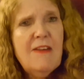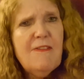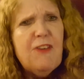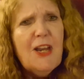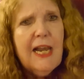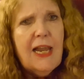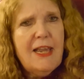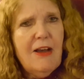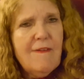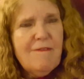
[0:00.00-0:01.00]

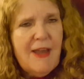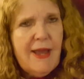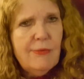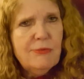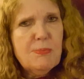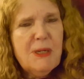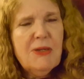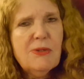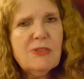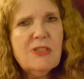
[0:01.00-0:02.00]
fiddly, I found,
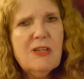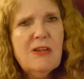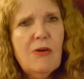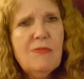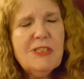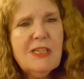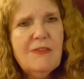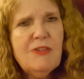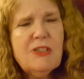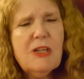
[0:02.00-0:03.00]
because obviously
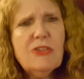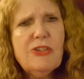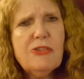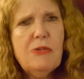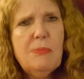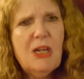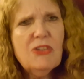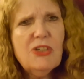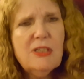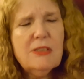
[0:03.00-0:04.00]
if you touch it too
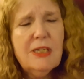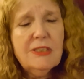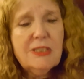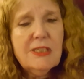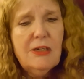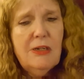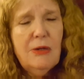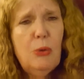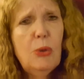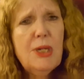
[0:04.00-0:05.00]
much, it does,
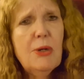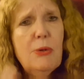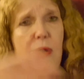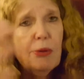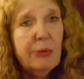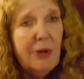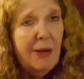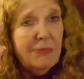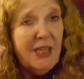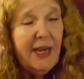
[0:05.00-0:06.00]
all the oil
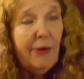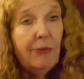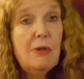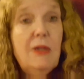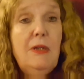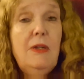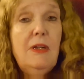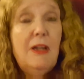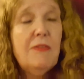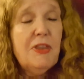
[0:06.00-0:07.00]
comes out
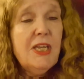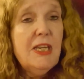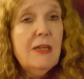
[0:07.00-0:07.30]
of the